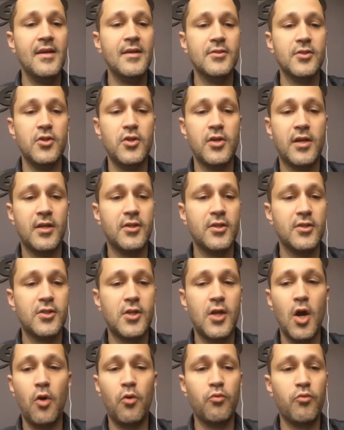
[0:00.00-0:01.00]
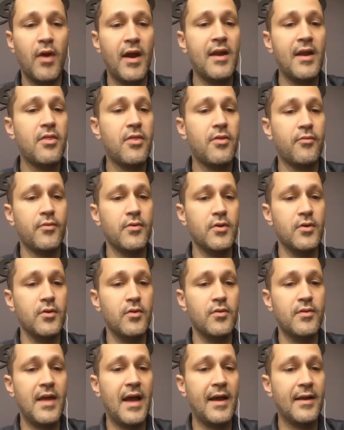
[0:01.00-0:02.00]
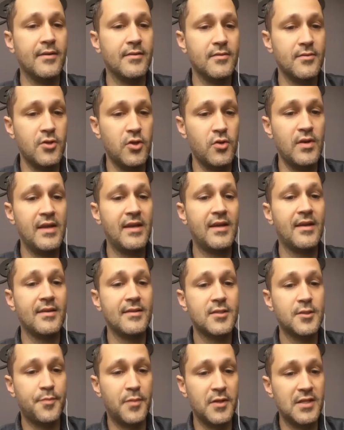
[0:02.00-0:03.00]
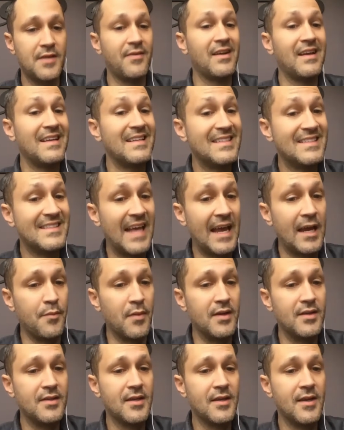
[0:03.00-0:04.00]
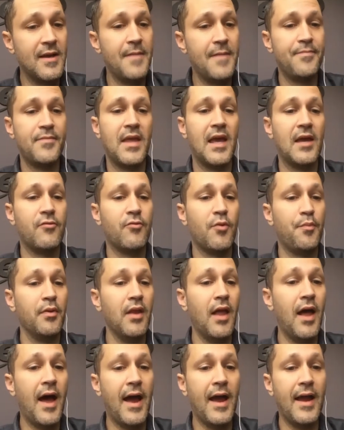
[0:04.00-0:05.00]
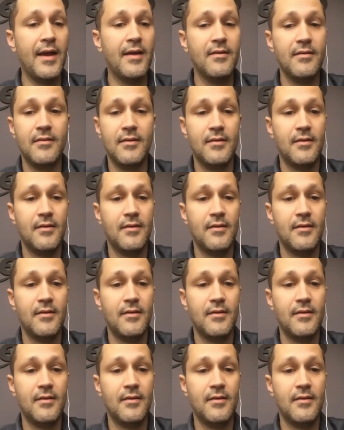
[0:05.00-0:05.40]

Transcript: so you can just go right through that unique specific segment and reply